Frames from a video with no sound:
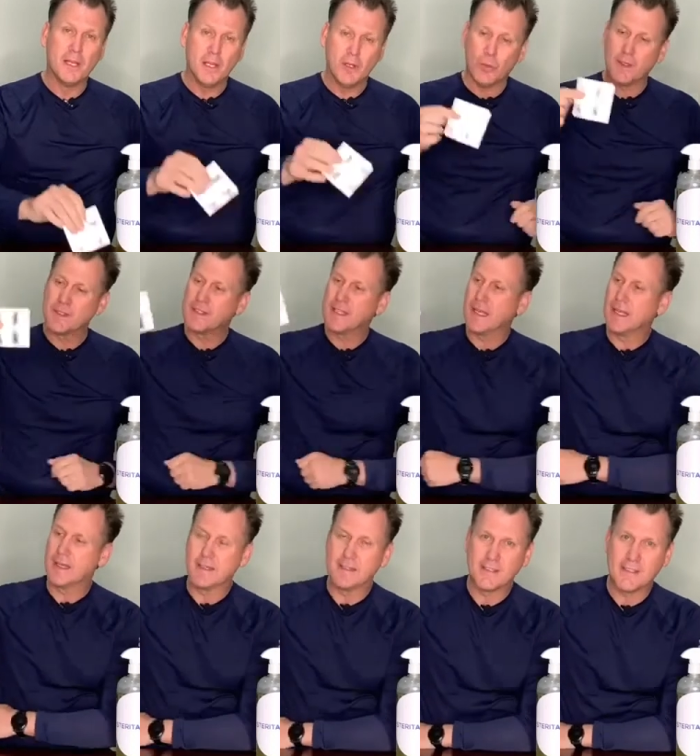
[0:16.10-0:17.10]
We sell
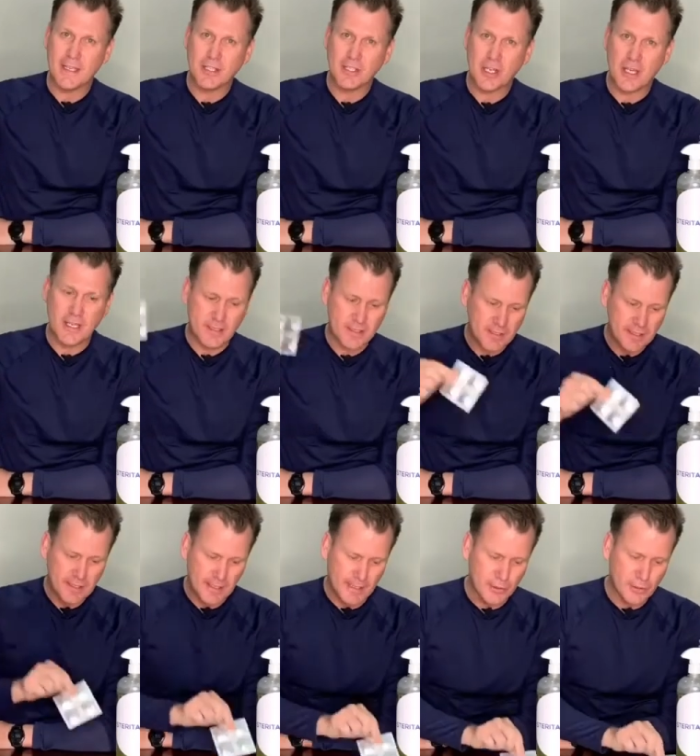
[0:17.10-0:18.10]
it in sachets
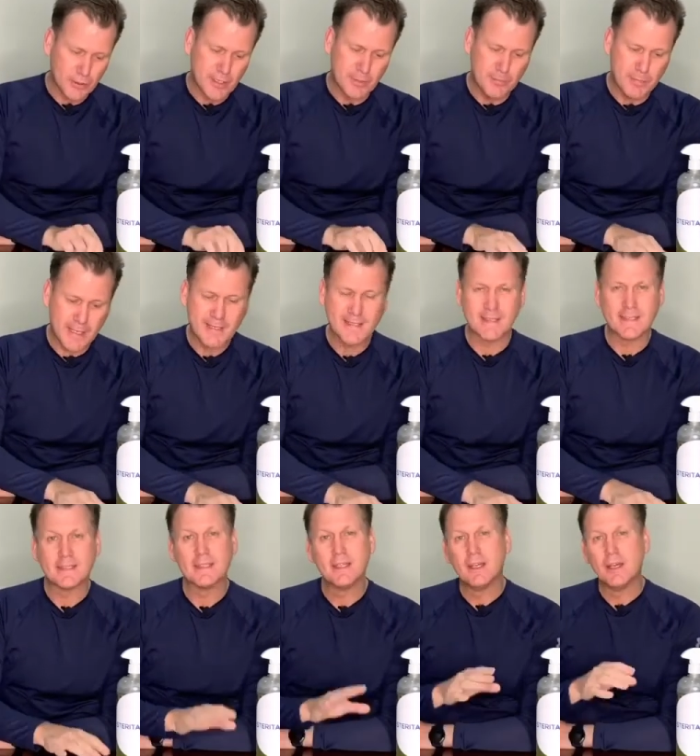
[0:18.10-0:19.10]
and you can mix
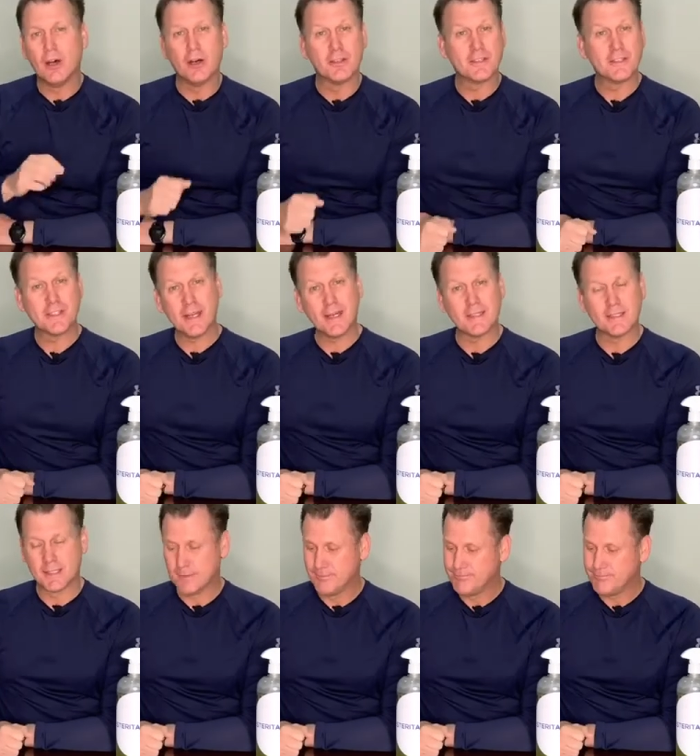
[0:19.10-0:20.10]
it on
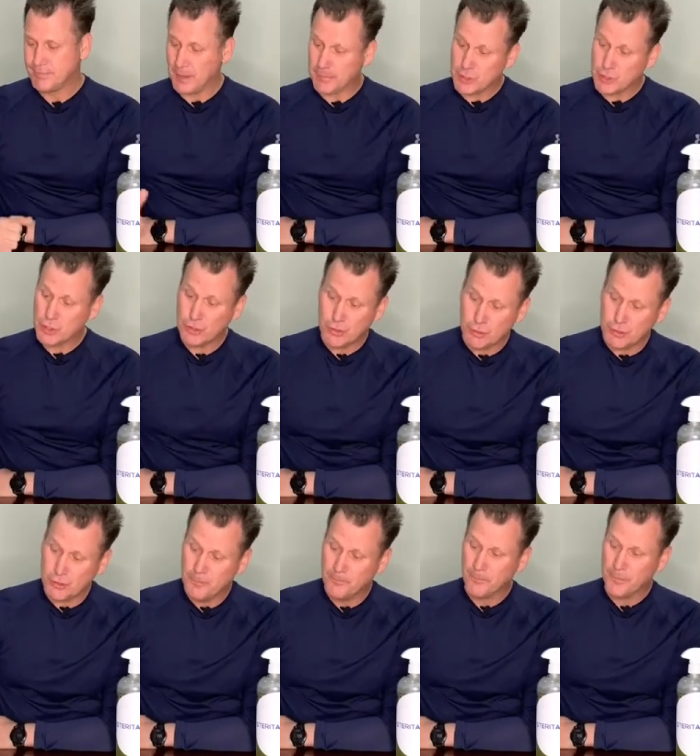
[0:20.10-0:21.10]
site. Number
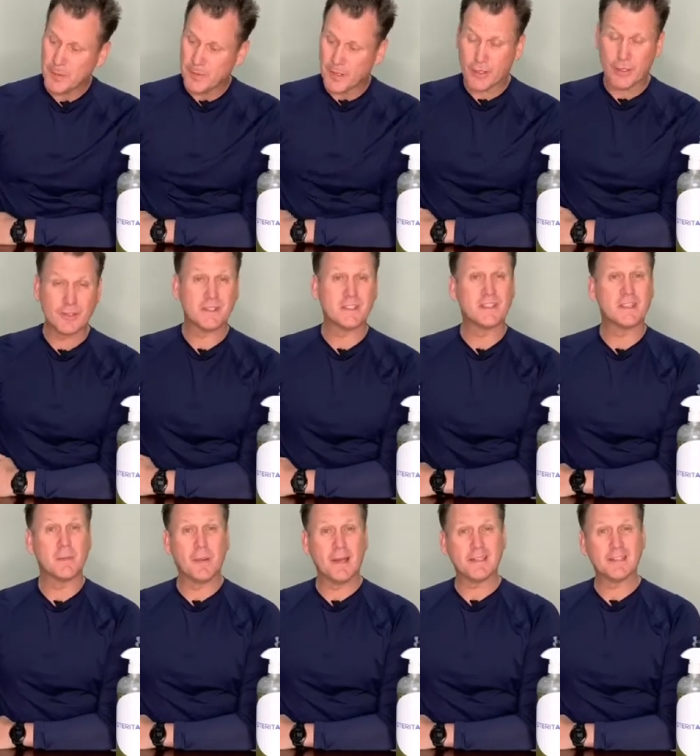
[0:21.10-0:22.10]
two, because it's in
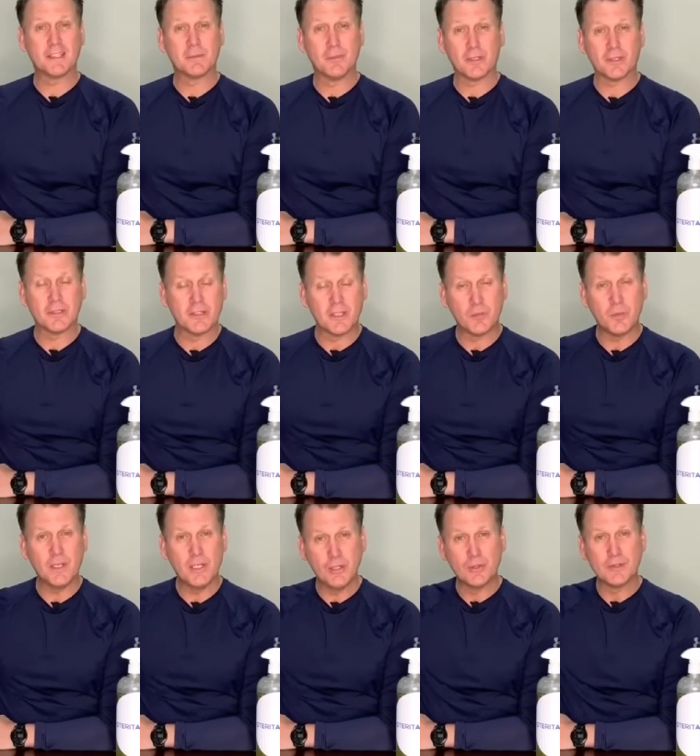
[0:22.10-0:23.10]
a plastic bottle that
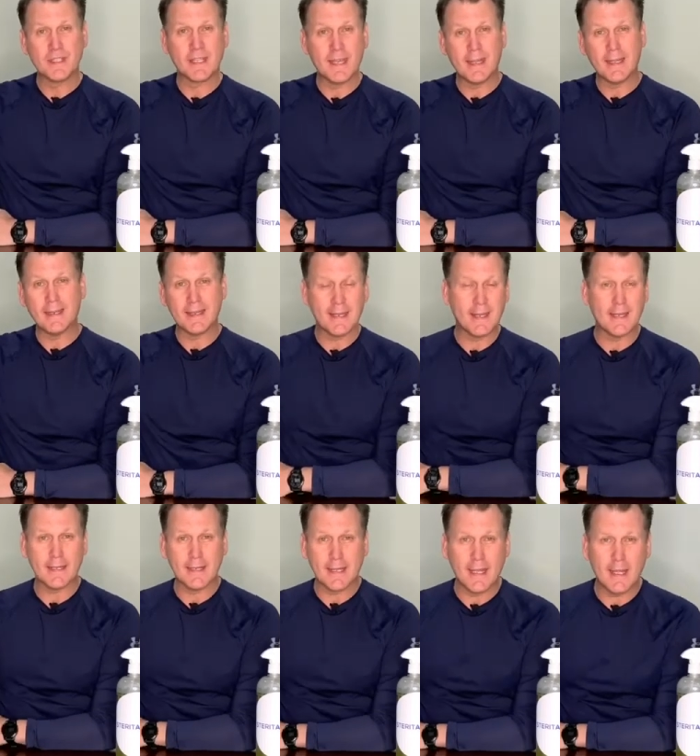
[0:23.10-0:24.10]
we use again and again
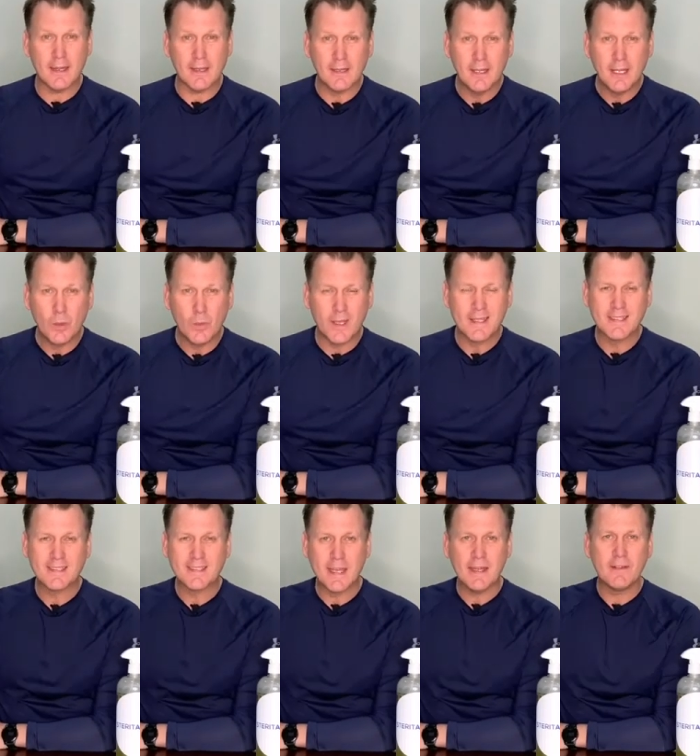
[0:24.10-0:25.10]
and again, we can
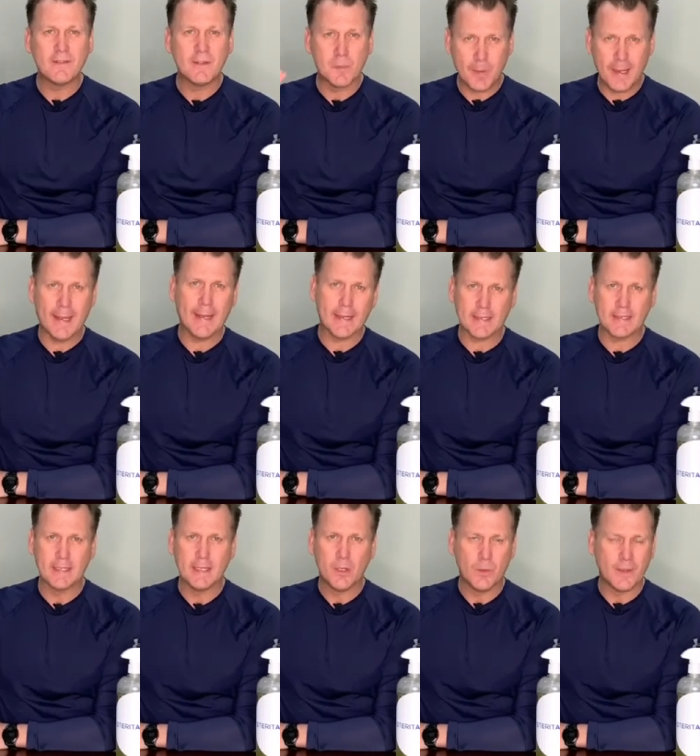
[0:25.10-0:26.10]
save the
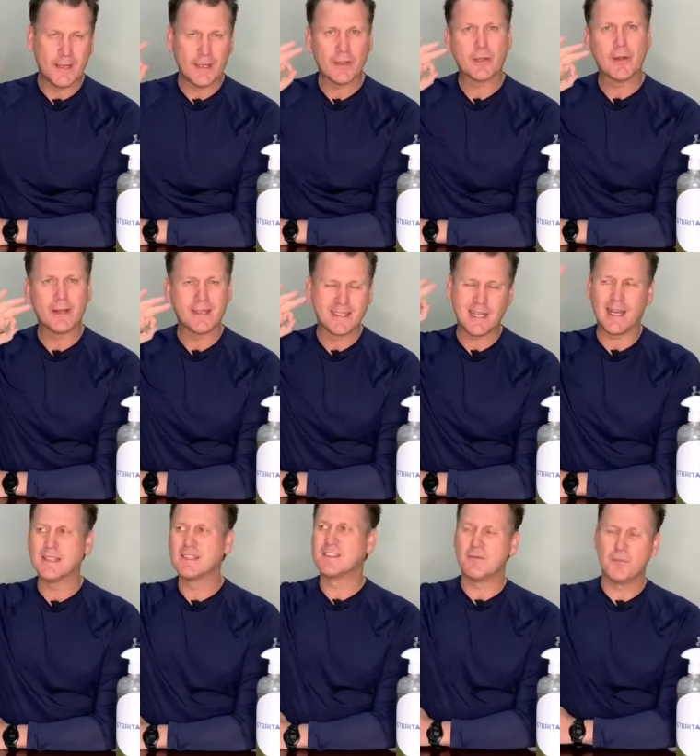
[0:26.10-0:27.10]
planet without throwing
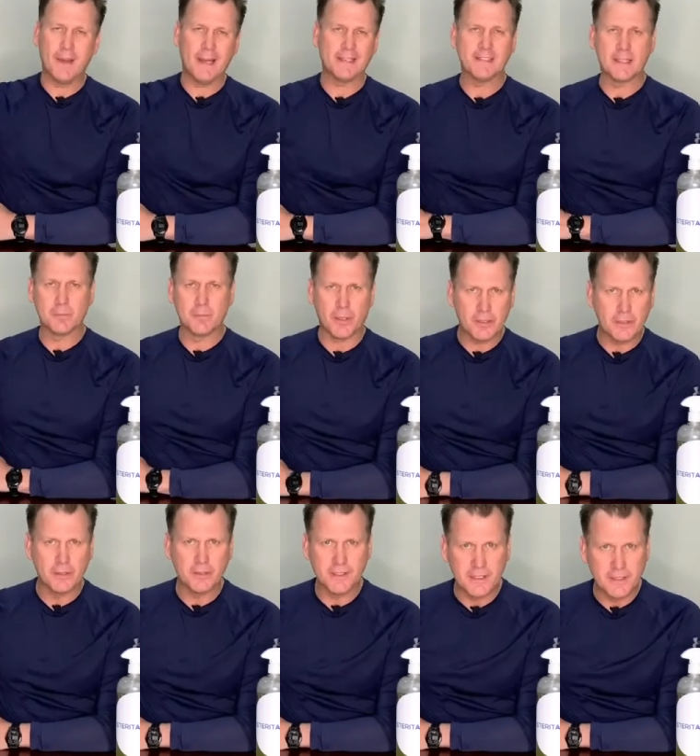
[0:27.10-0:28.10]
tons of plastic
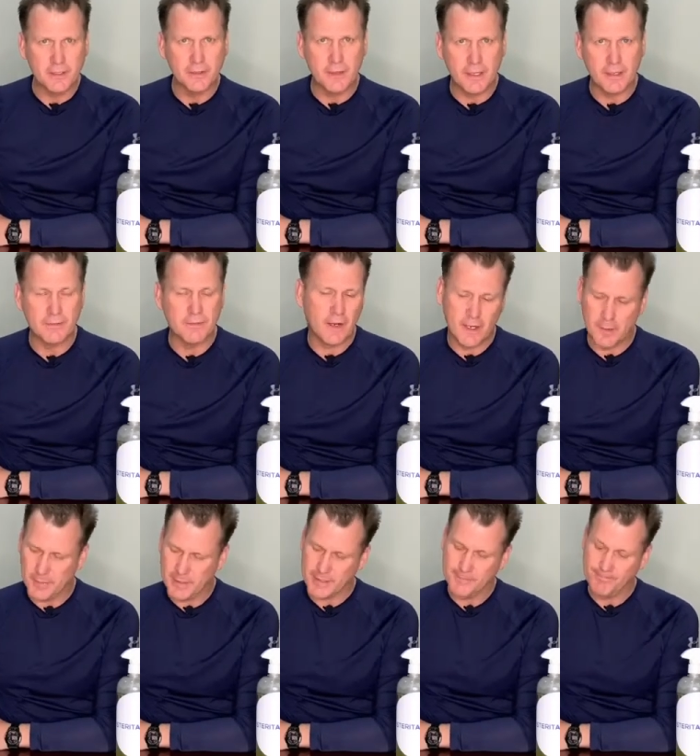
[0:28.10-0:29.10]
bottles into the
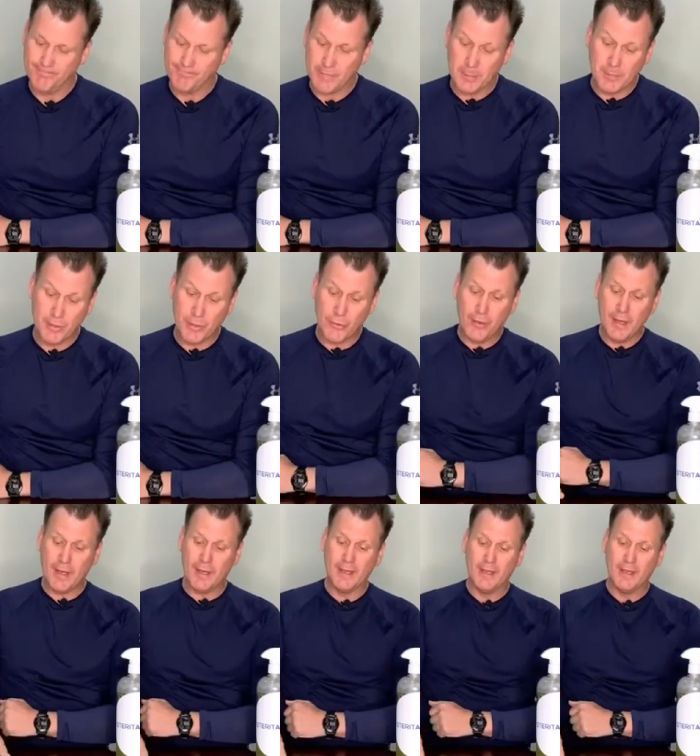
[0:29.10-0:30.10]
environment. Number three,